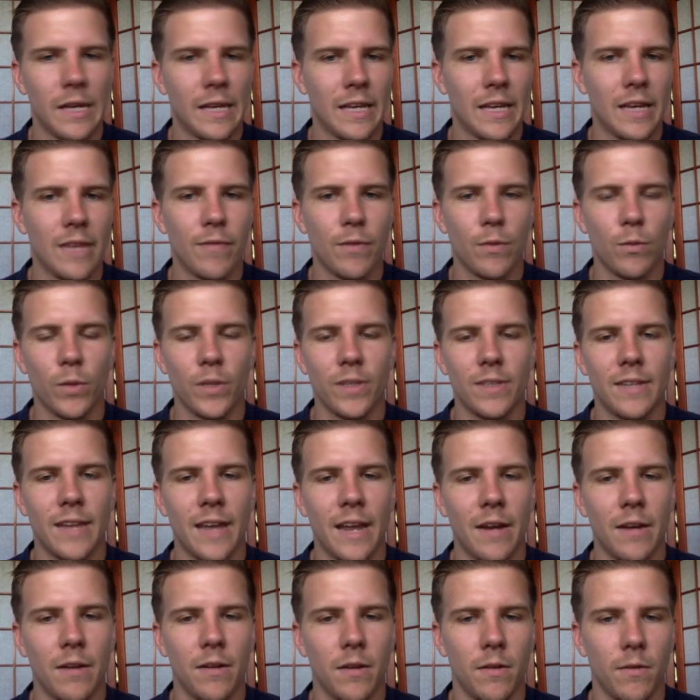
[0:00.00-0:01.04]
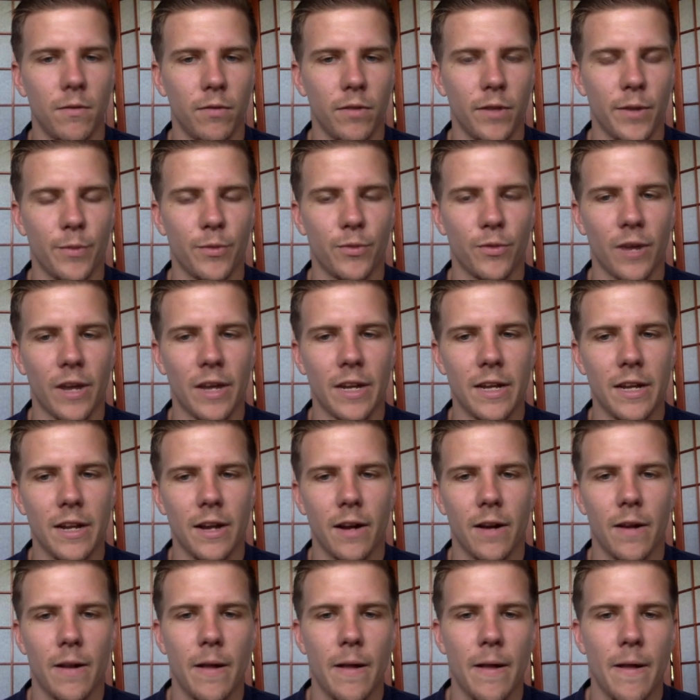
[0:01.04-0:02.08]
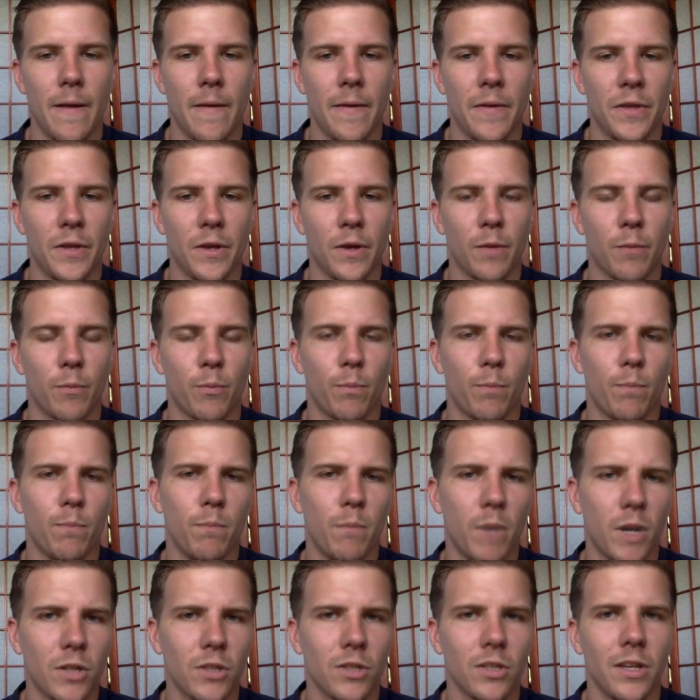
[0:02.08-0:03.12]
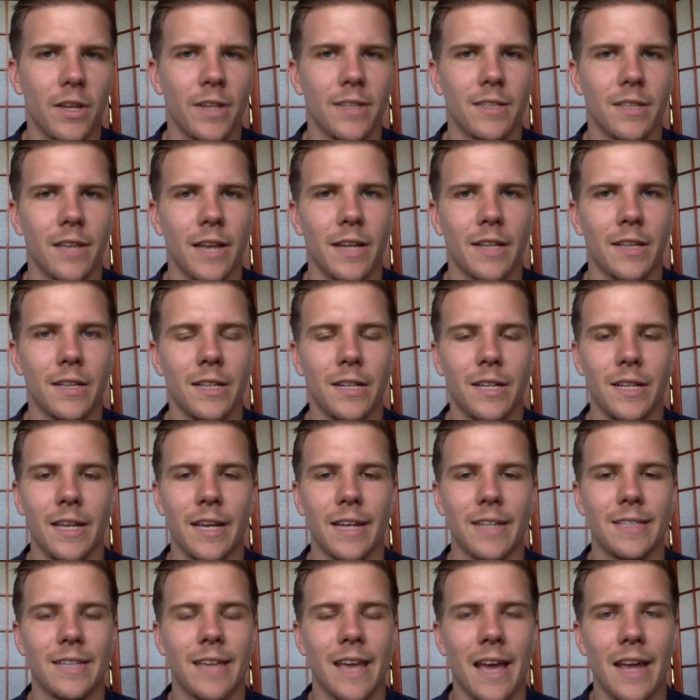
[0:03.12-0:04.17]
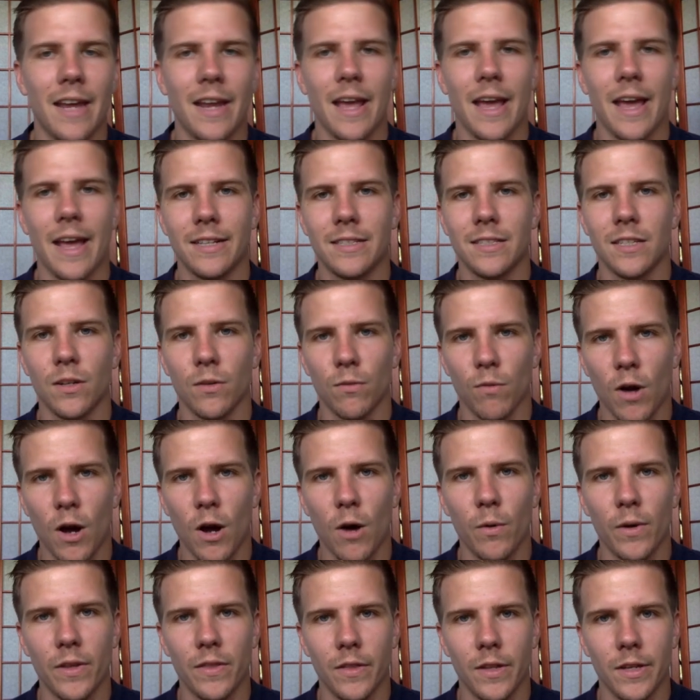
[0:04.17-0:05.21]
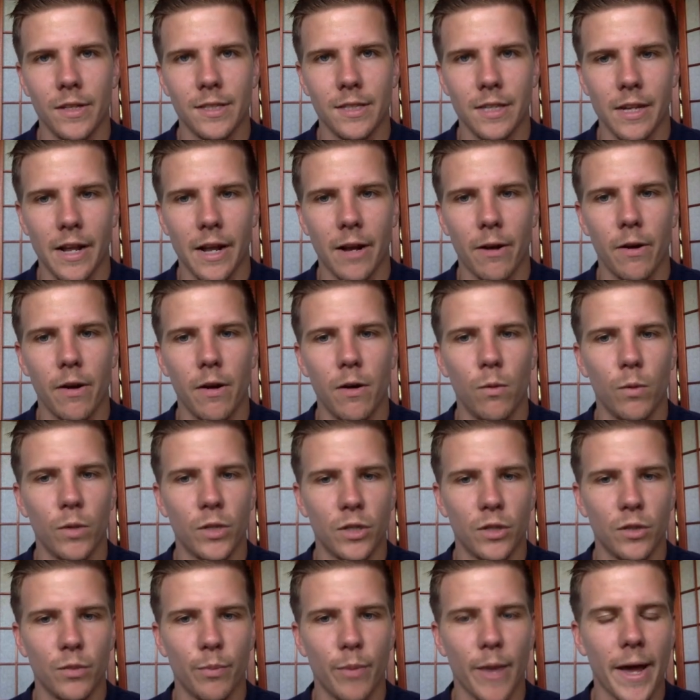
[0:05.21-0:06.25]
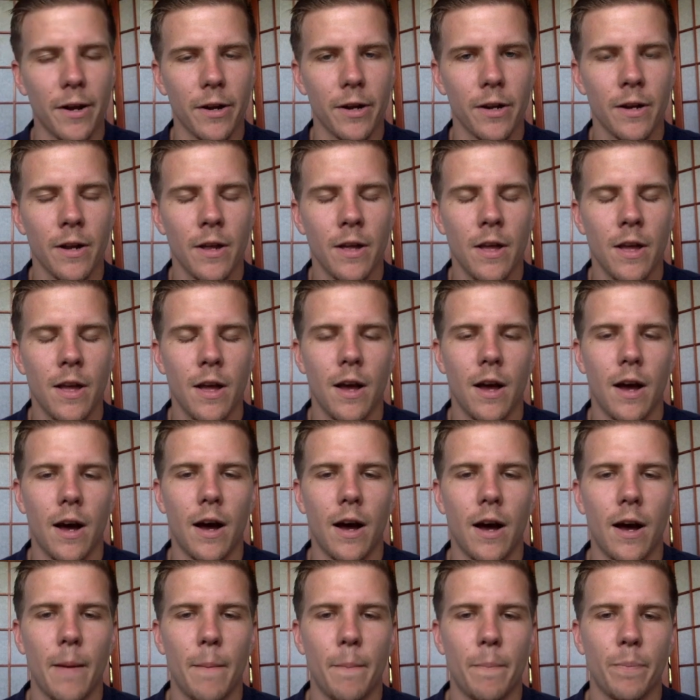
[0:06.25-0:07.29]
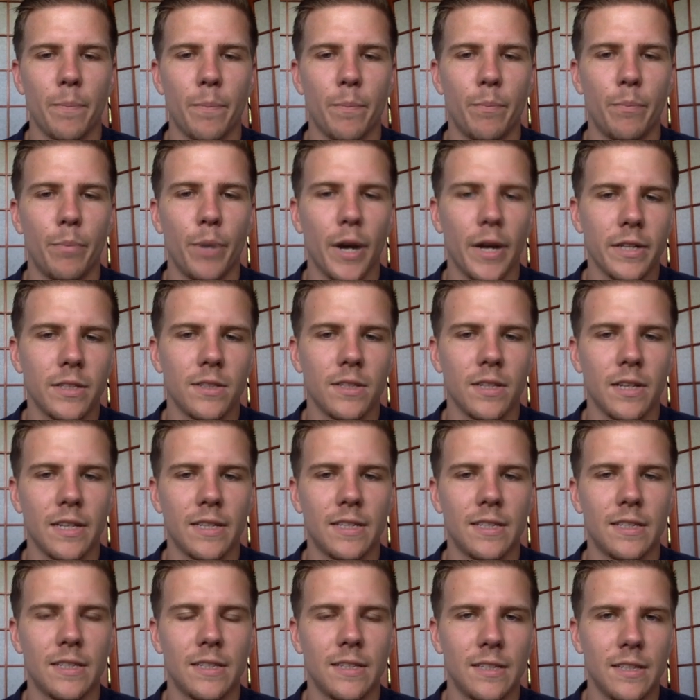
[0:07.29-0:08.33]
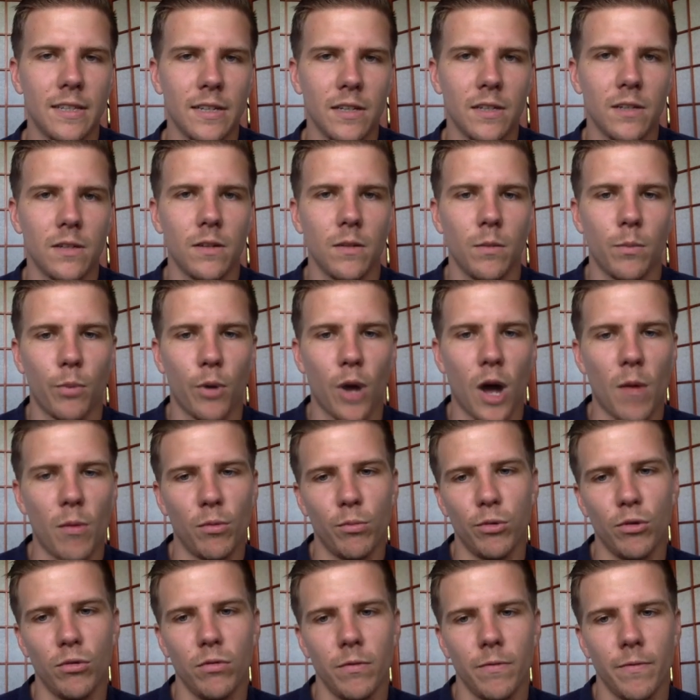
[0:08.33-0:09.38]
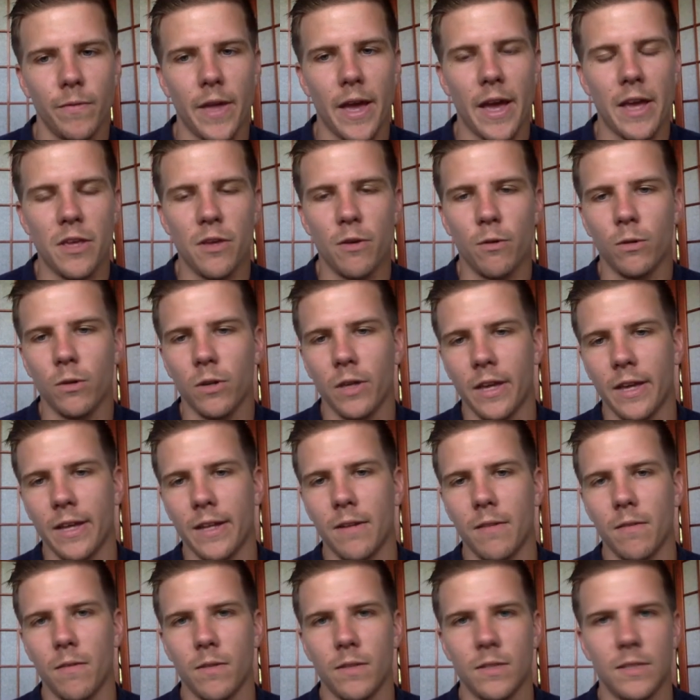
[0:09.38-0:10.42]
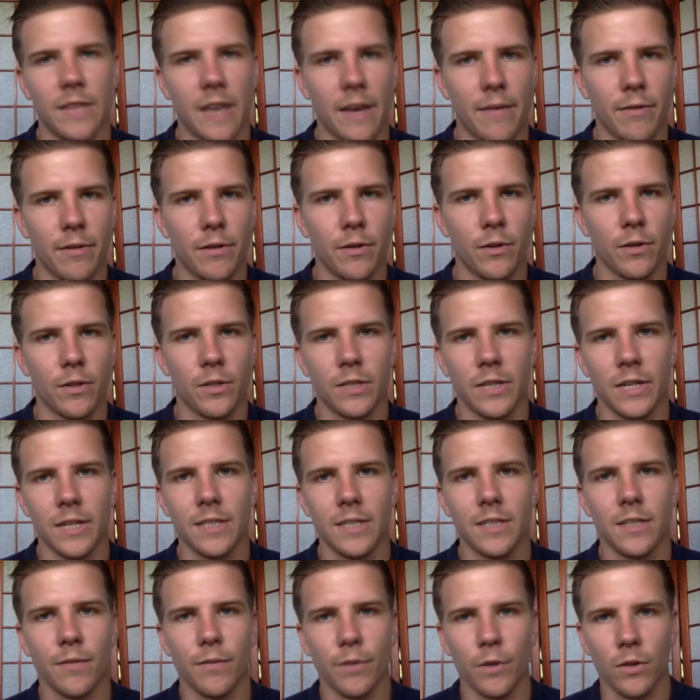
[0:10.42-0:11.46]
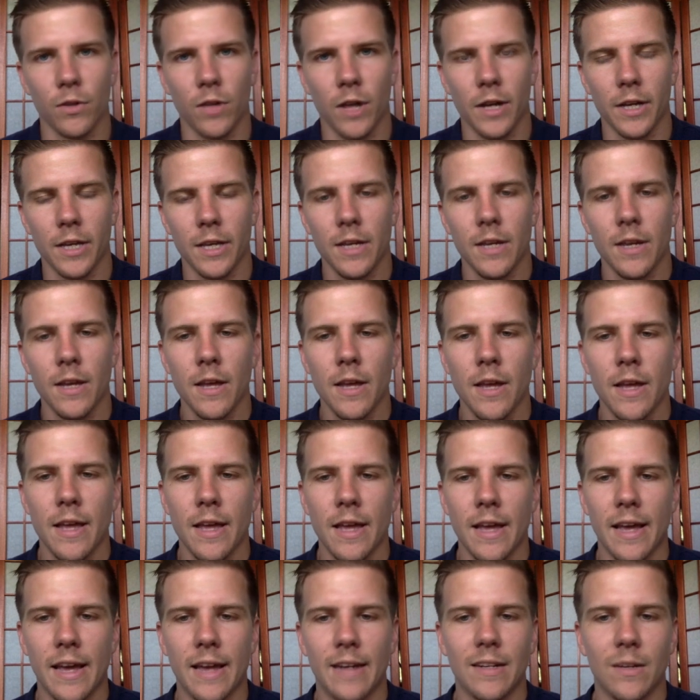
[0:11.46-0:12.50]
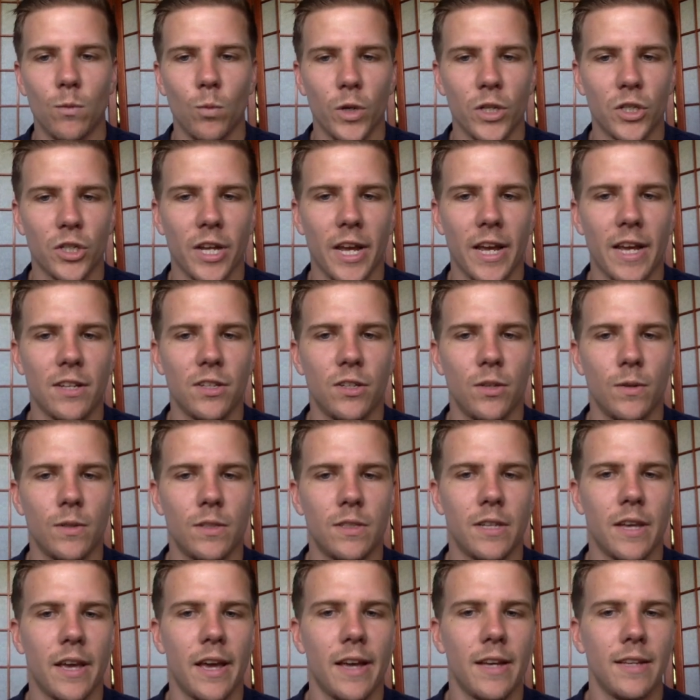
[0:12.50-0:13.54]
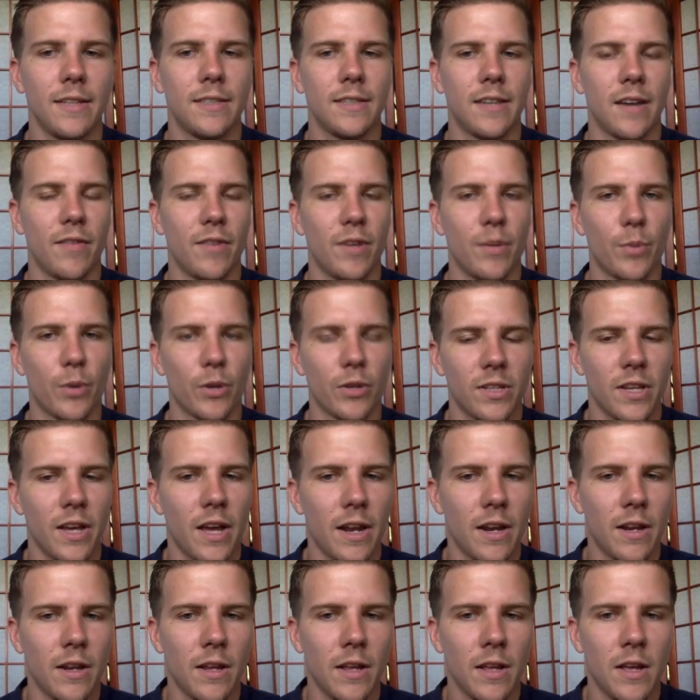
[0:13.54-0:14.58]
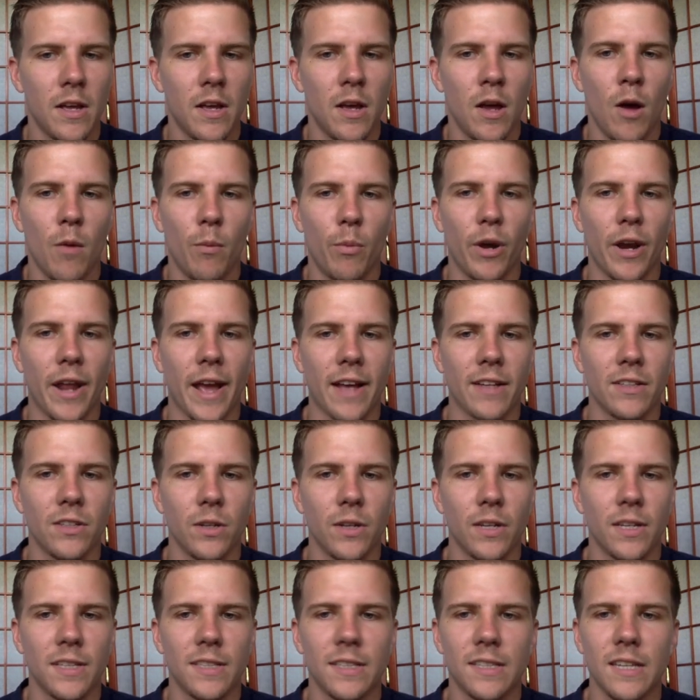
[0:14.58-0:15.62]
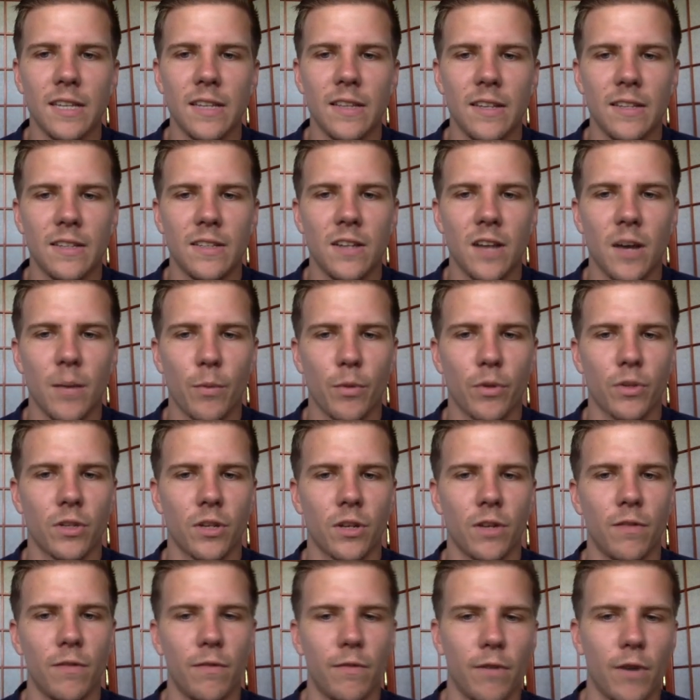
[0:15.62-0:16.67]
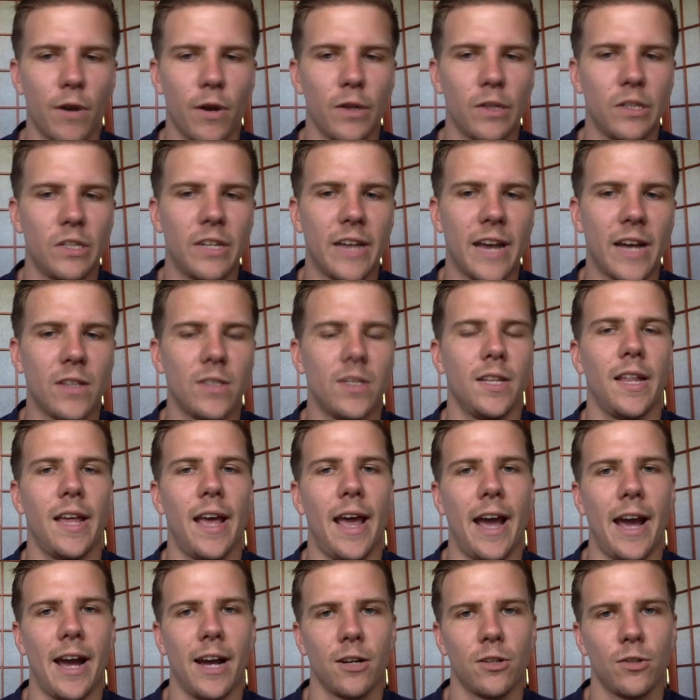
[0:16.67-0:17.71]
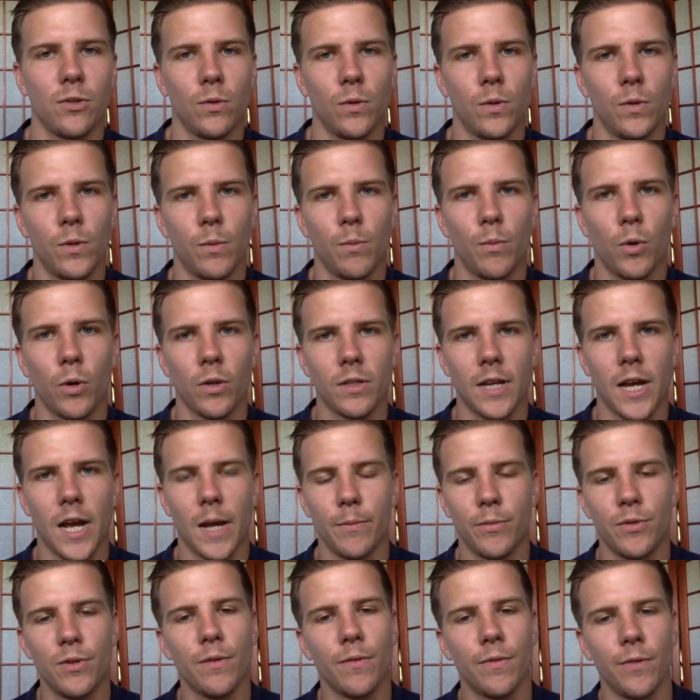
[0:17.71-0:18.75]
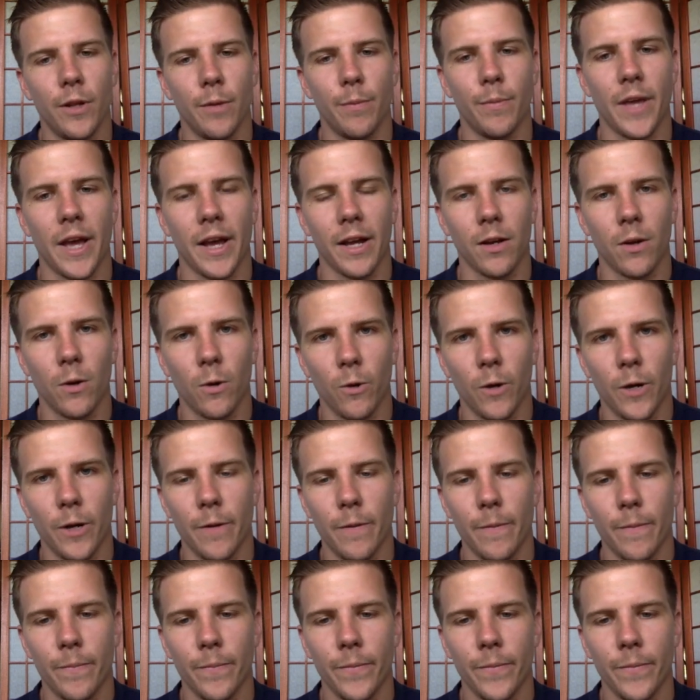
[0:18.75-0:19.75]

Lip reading: Even with 10 flips right here, you're much less likely to get 10 heads in a row in this scenario, which is better. But it's still probable that you'll get 7 or 6 if you're lucky, and in which case you'd say 70%. But as you can see, these numbers converge down to the actual the more times you flip that coin.